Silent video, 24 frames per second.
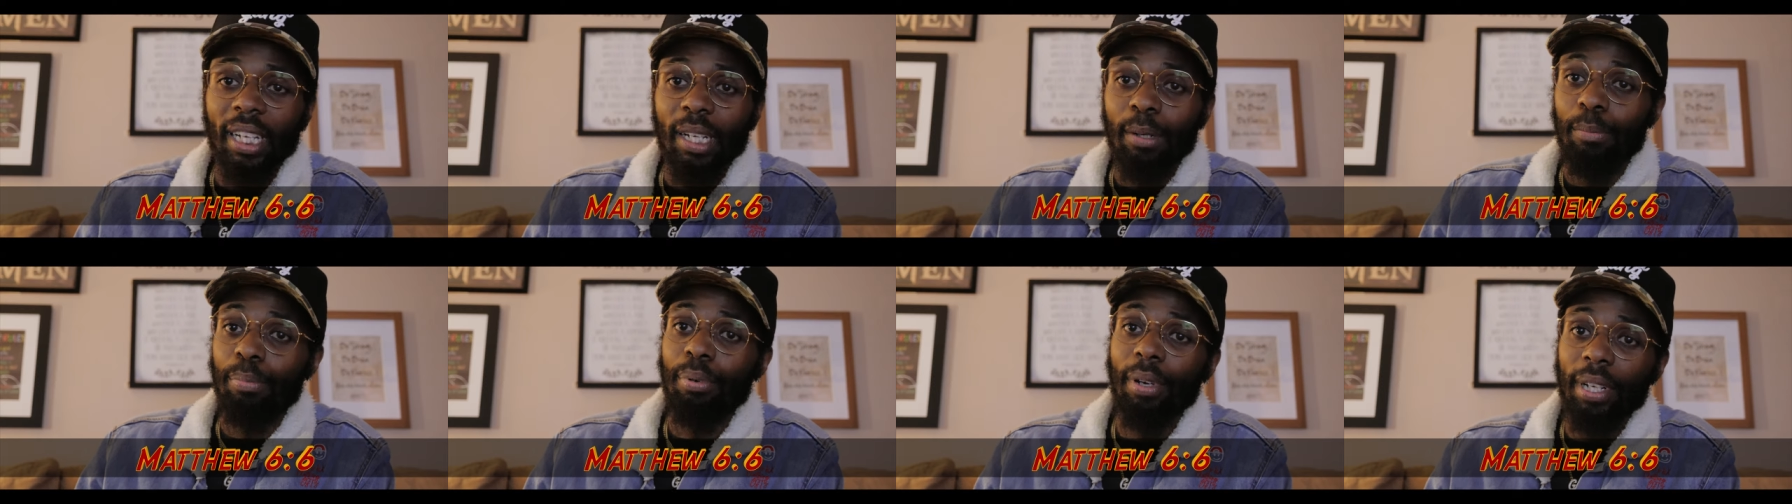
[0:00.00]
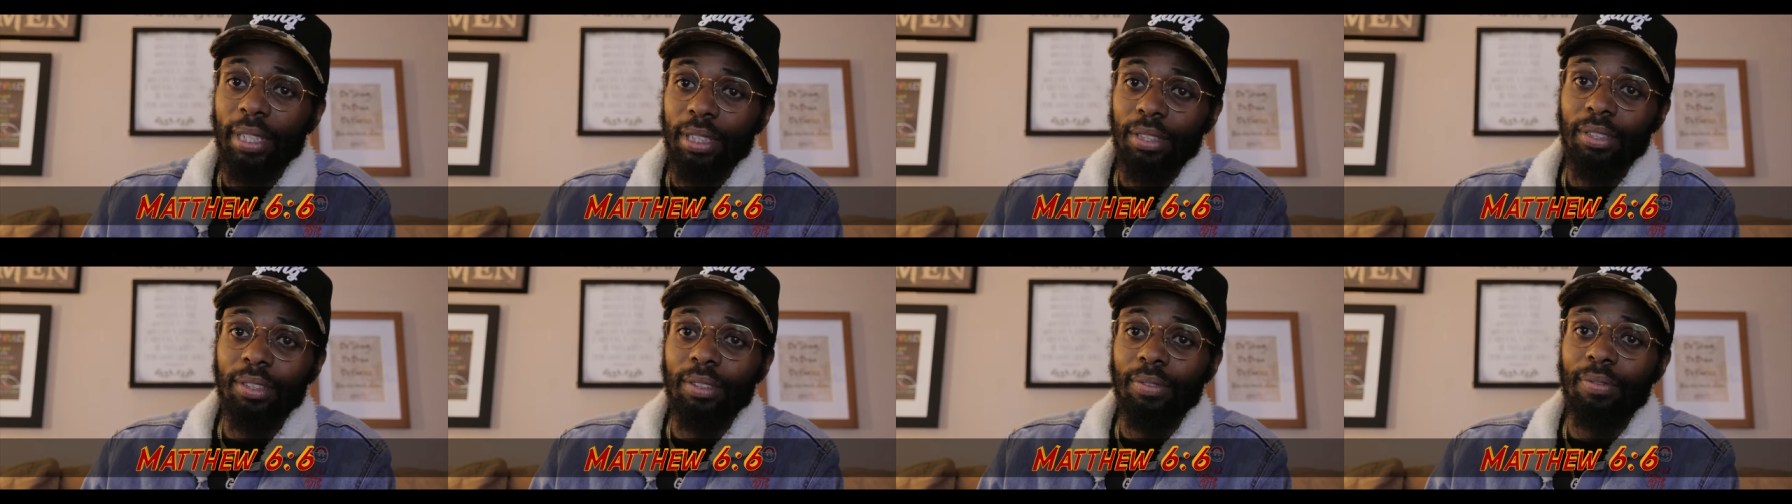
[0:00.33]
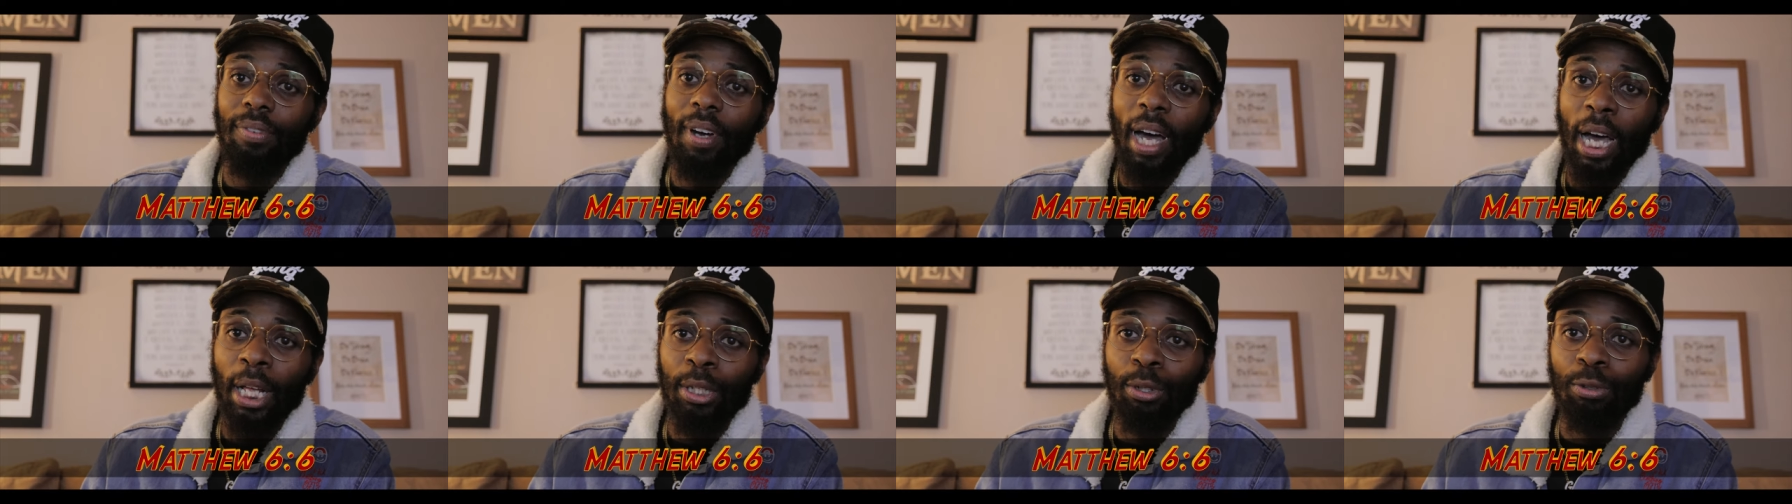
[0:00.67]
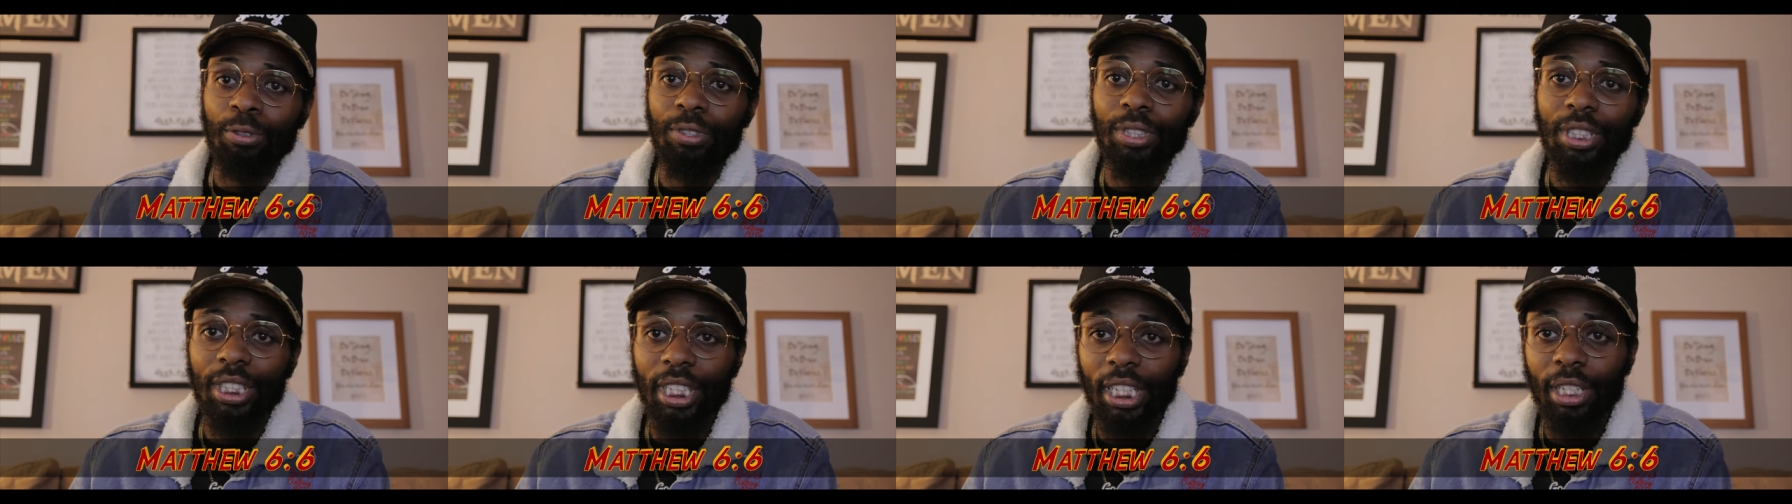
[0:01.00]
and pray to the Father
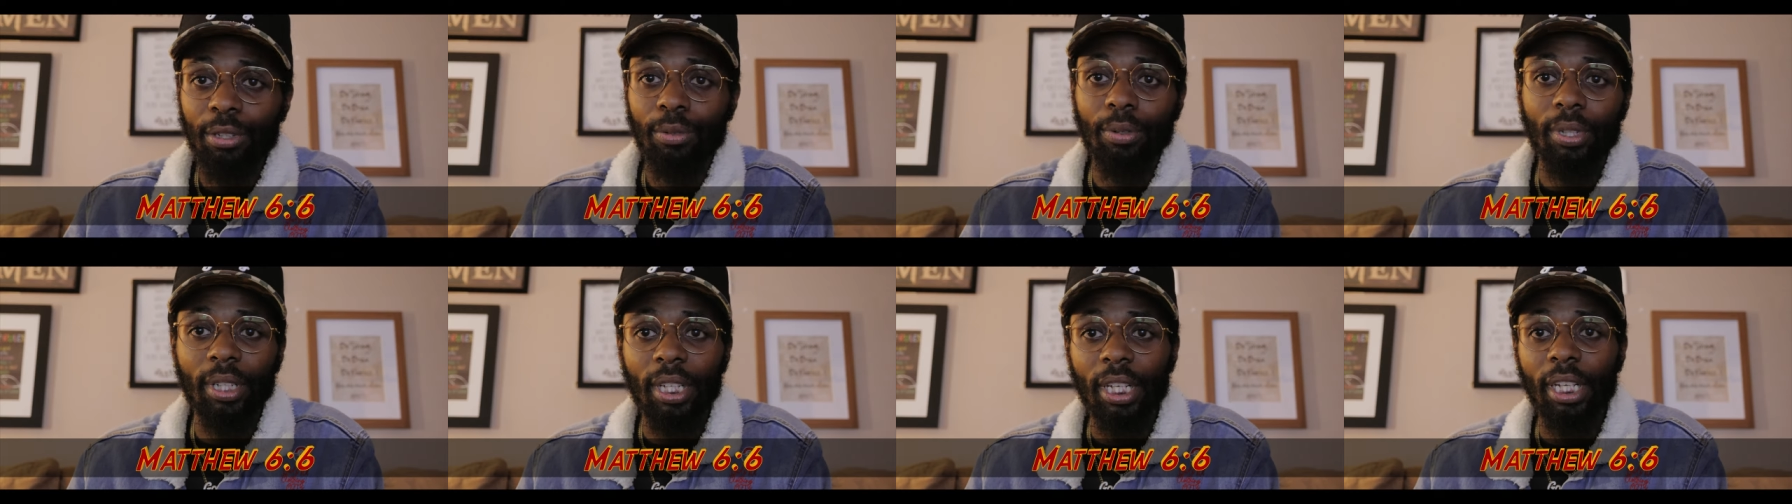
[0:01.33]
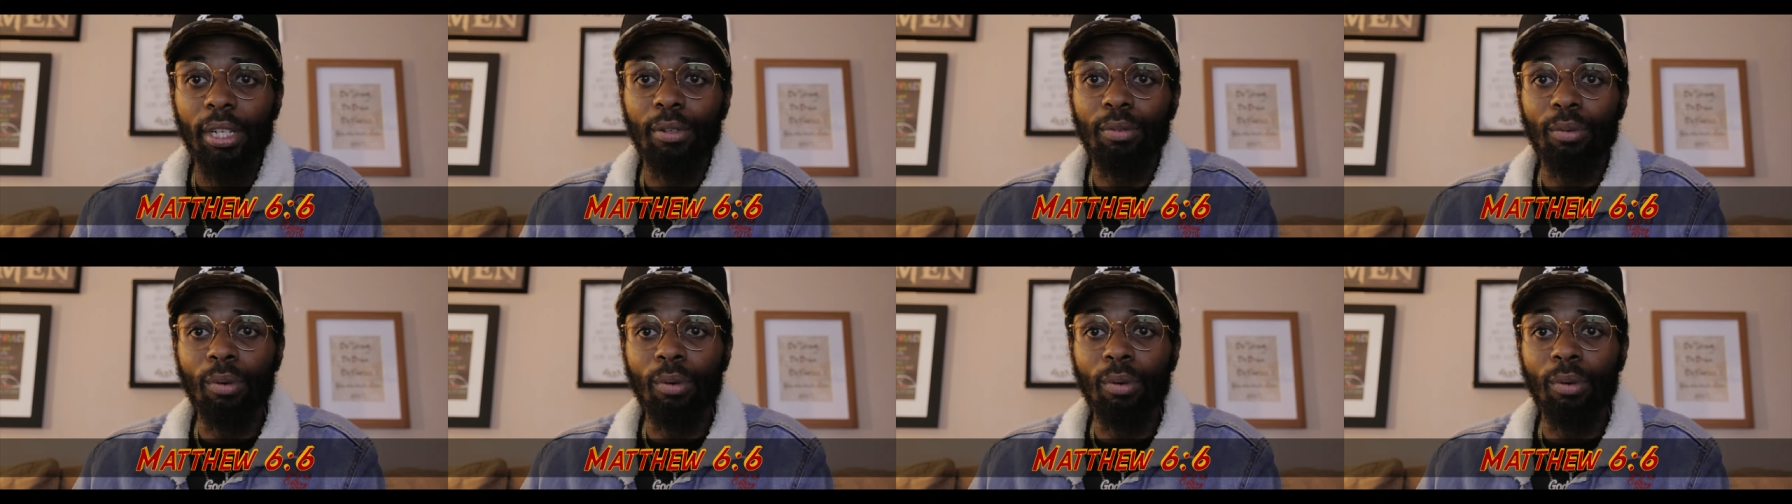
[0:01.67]
in secret, He